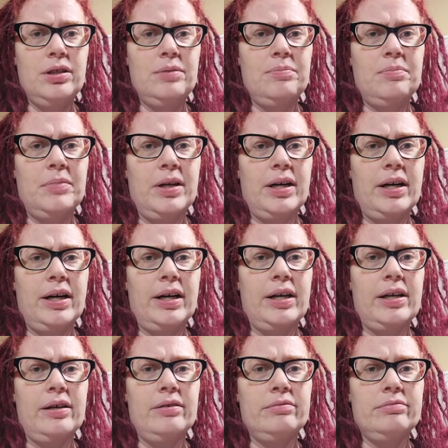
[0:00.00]

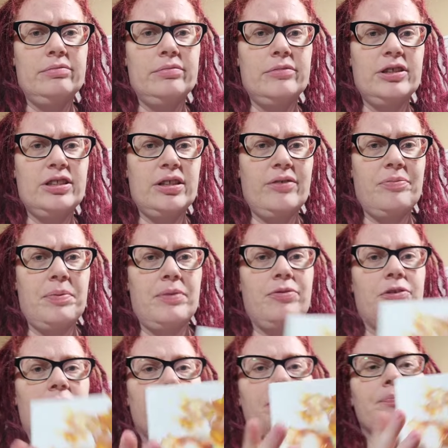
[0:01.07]
my stuff
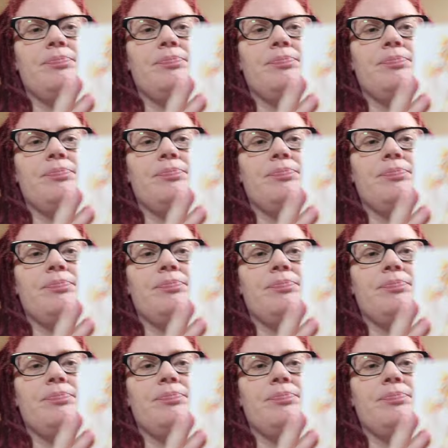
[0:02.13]
before.